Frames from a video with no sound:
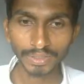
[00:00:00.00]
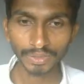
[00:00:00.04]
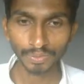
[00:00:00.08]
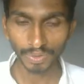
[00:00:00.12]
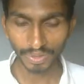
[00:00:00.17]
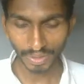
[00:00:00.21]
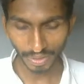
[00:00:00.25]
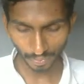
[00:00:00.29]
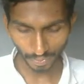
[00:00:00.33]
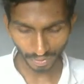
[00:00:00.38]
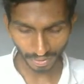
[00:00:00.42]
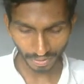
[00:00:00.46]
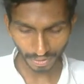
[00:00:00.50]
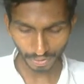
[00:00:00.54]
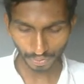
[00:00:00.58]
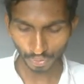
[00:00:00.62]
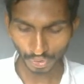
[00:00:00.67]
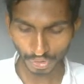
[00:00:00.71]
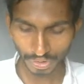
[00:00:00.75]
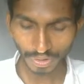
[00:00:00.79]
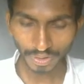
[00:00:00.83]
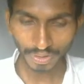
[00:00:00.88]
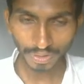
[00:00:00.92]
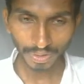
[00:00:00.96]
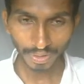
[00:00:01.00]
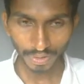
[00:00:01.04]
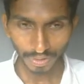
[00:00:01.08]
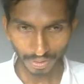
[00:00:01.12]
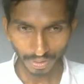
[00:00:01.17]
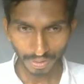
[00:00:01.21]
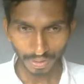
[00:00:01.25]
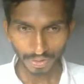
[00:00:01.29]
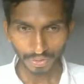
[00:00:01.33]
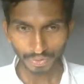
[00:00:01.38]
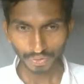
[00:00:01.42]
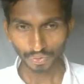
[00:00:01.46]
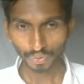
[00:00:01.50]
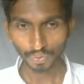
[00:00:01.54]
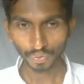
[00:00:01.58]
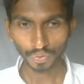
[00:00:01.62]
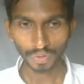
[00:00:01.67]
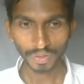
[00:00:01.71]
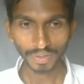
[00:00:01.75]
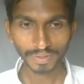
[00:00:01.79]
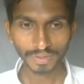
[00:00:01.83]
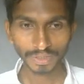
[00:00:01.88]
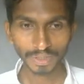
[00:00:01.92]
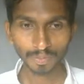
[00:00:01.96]
what I wanted to check. So
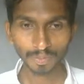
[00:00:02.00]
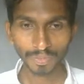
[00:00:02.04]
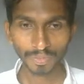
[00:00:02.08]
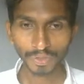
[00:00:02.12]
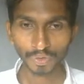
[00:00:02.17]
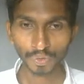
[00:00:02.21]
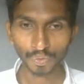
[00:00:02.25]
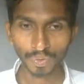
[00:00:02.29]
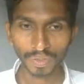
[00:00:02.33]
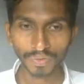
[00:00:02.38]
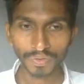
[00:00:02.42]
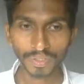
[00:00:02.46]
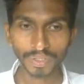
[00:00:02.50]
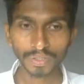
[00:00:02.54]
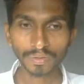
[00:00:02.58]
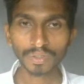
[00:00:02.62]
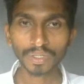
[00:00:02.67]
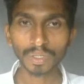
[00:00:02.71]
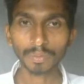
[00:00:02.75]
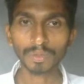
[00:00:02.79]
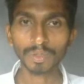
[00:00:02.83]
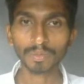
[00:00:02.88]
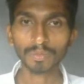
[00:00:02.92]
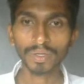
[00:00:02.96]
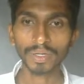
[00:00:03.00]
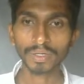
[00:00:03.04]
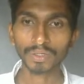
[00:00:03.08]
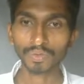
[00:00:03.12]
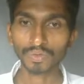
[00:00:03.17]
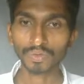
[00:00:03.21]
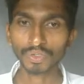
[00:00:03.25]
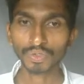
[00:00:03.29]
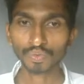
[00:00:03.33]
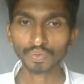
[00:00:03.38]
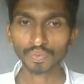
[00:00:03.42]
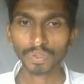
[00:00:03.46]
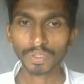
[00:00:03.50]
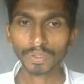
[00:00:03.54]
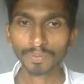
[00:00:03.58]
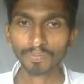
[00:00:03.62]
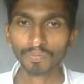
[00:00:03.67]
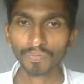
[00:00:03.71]
let's simply do one thing, coming back to this one.